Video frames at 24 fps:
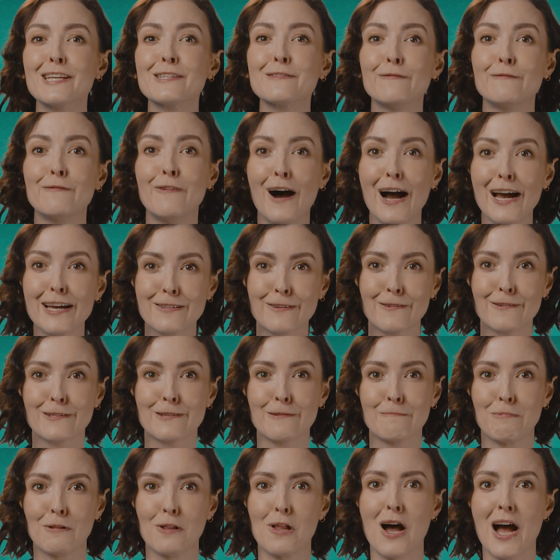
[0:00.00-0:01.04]
vital
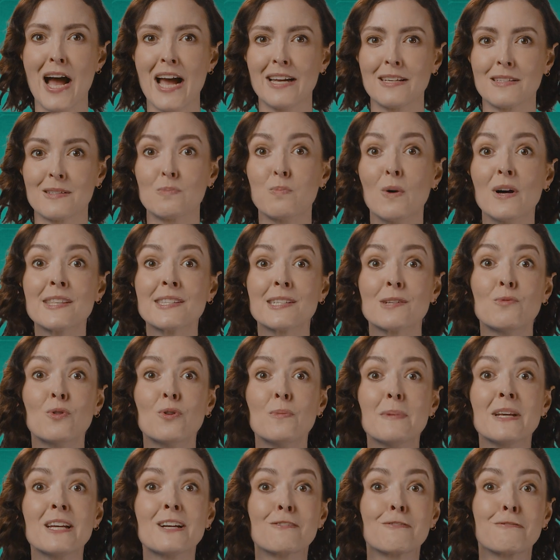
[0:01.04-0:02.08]
supplies, ones that will
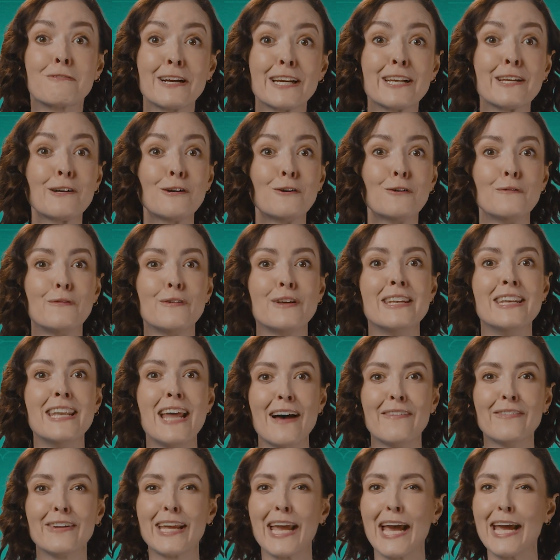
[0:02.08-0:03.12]
be critical for
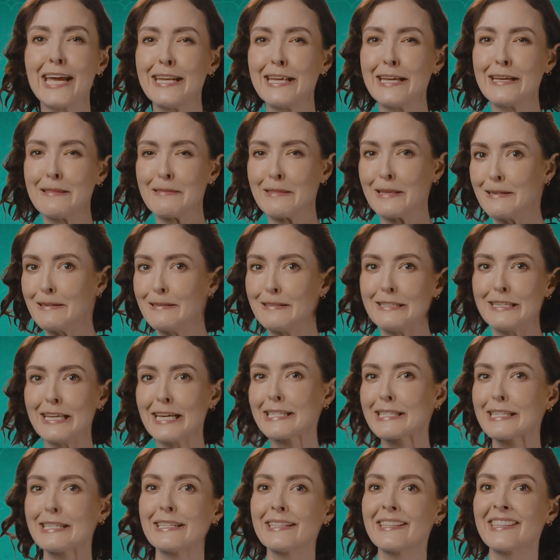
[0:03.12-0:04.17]
navigating the
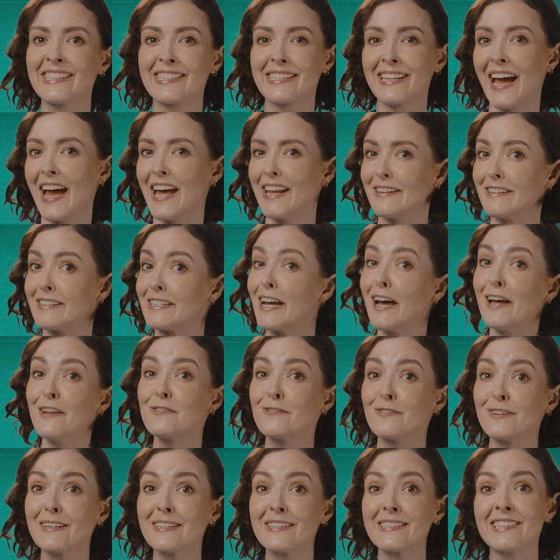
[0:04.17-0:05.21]
deserts and
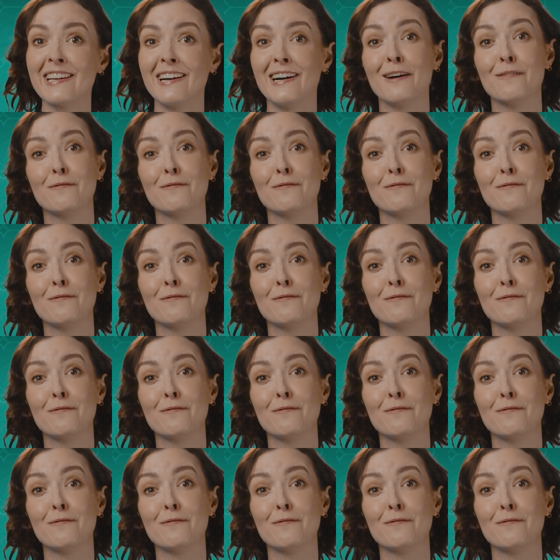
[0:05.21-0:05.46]
tundras of